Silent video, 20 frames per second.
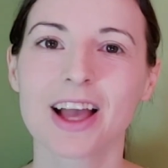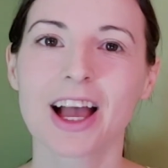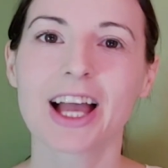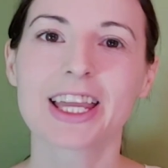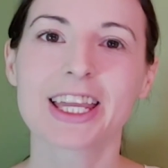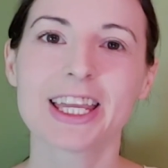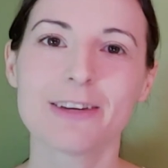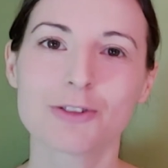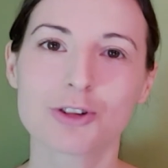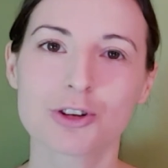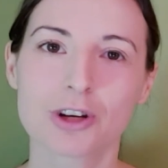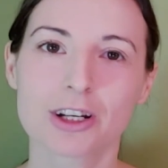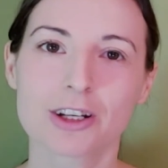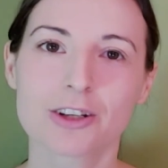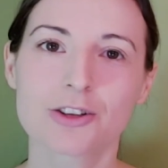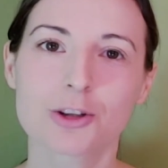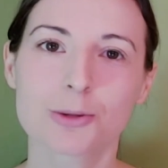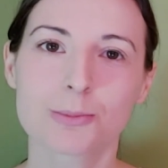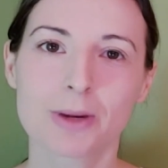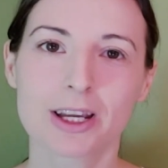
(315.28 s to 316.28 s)
I gave
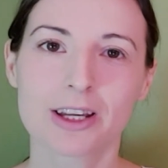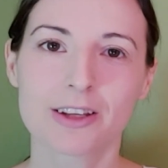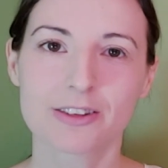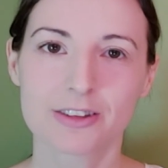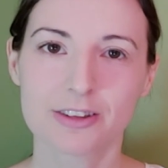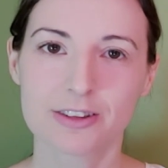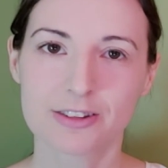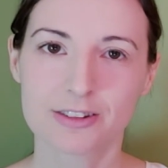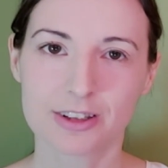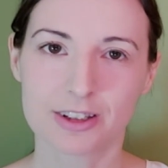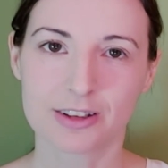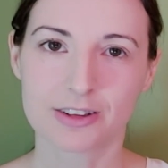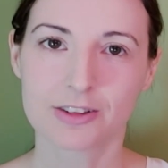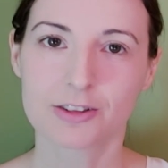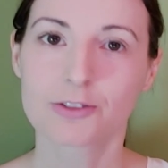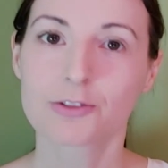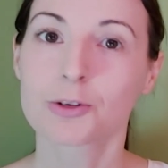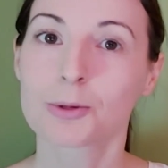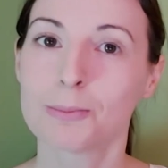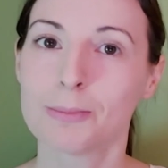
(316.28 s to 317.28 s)
credit to my assistant
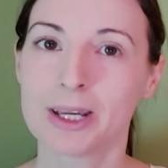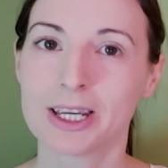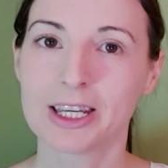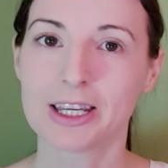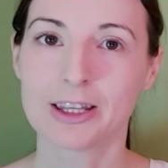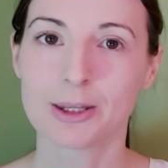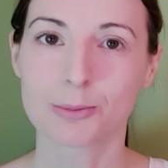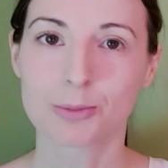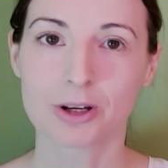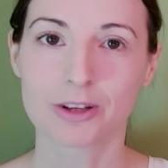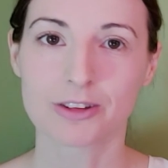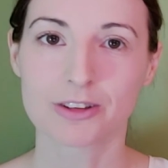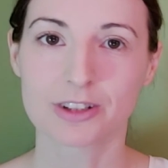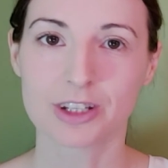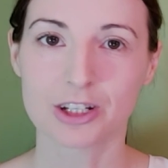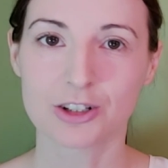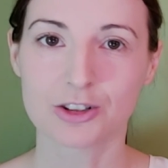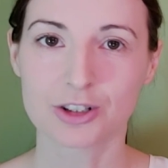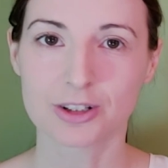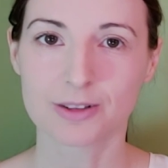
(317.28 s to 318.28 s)
for making the
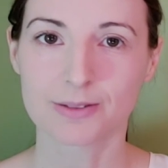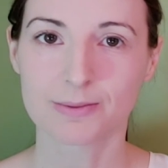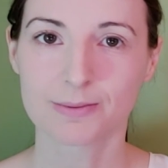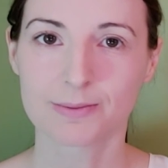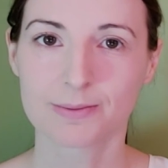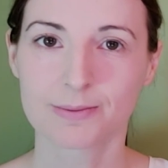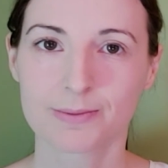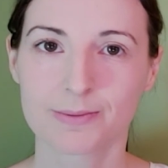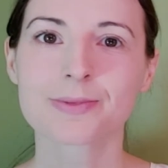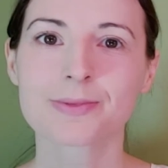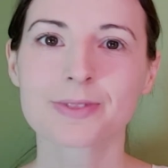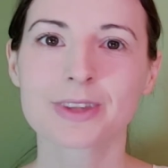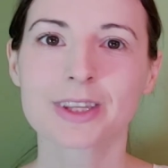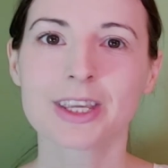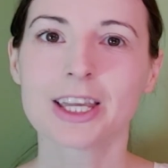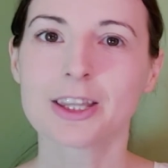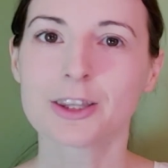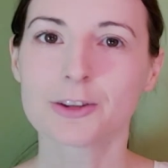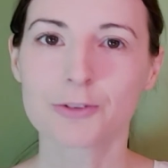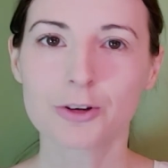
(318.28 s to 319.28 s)
presentation.
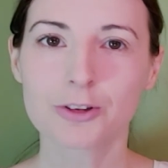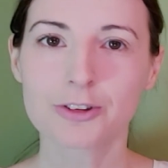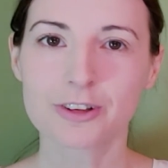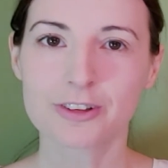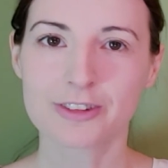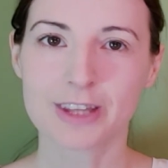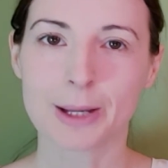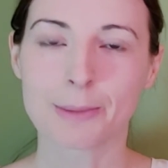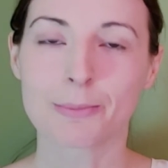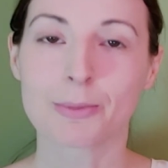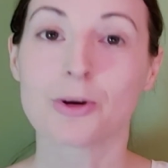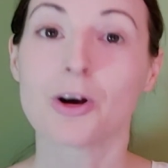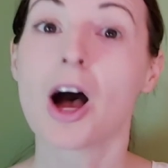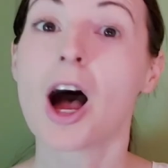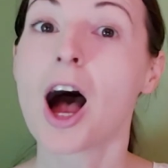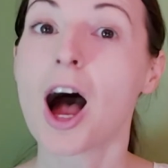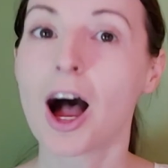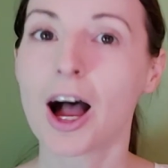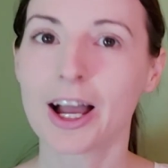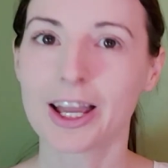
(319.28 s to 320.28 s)
In the first example,
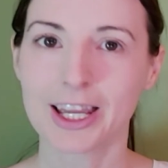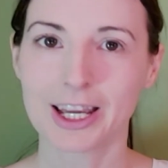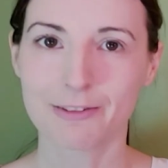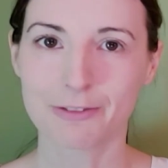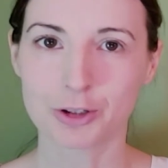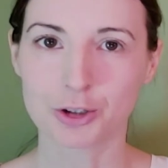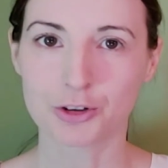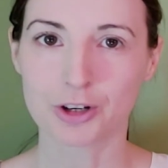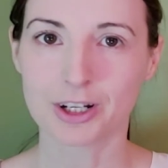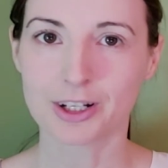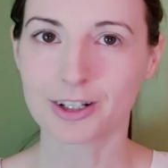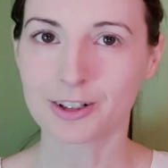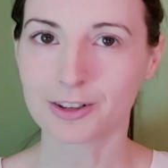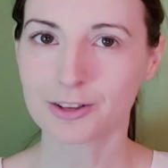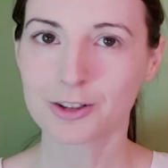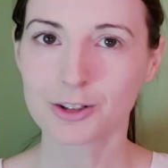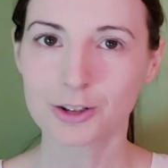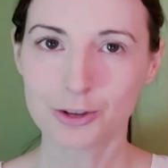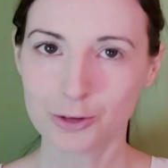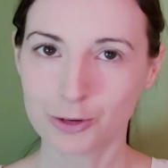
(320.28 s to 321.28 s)
I have the
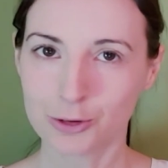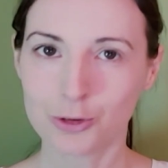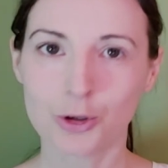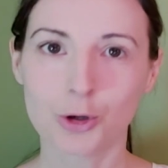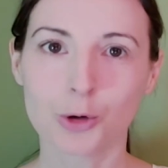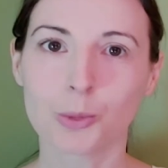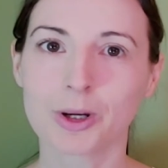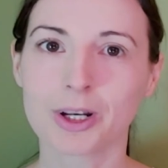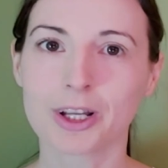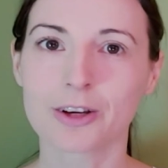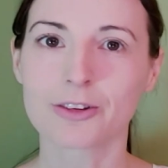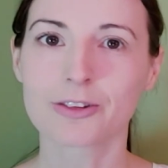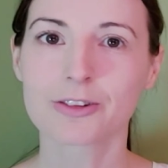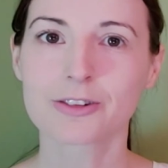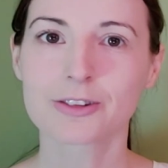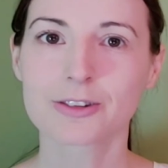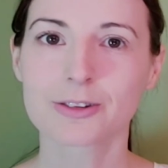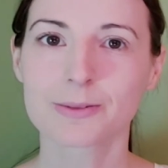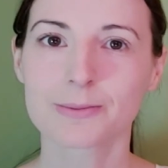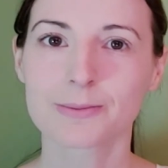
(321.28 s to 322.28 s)
credit, no one
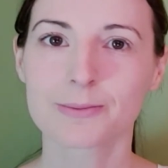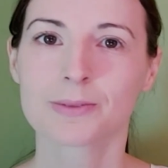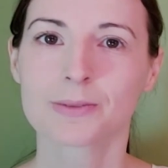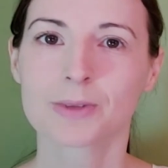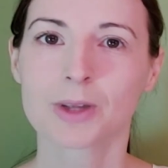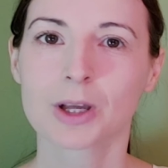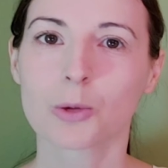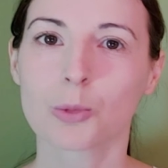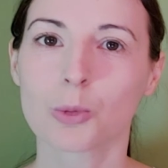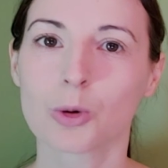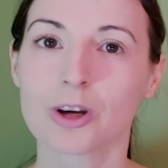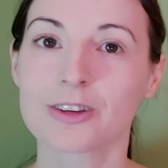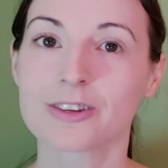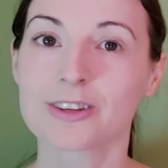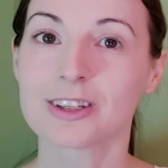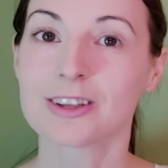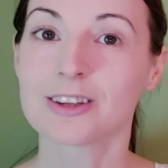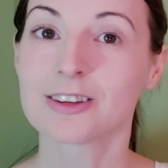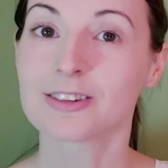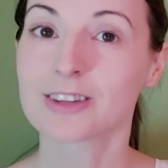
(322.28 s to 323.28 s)
else. Whereas
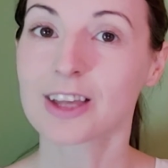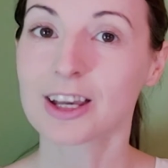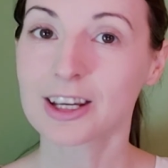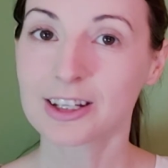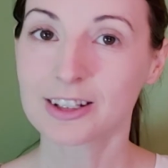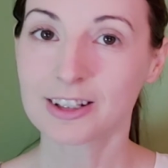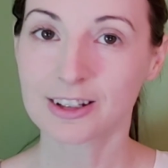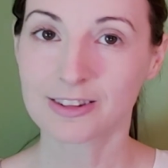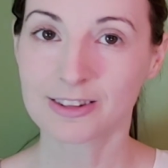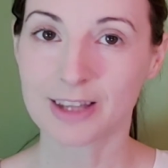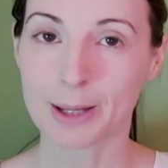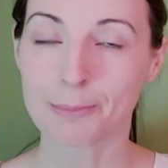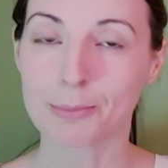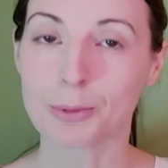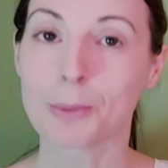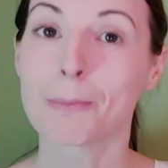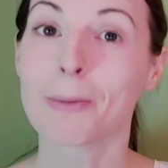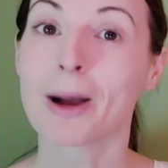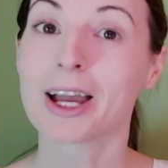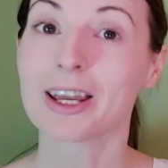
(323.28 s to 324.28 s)
in the second
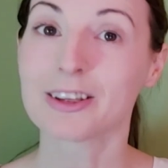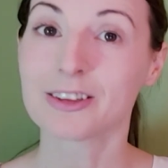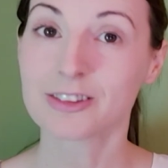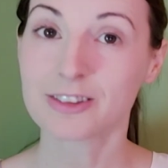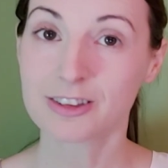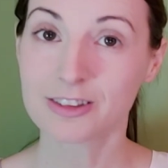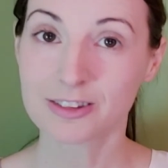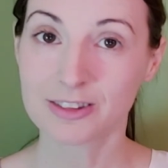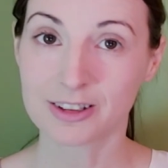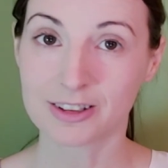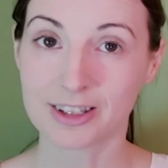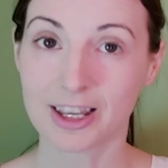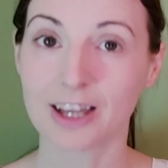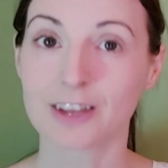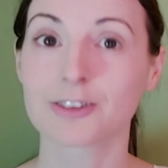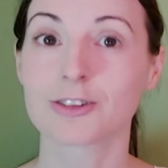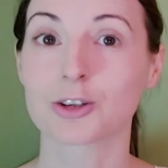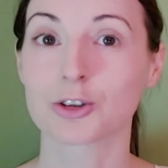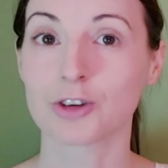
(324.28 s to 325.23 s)
example, my assistant has the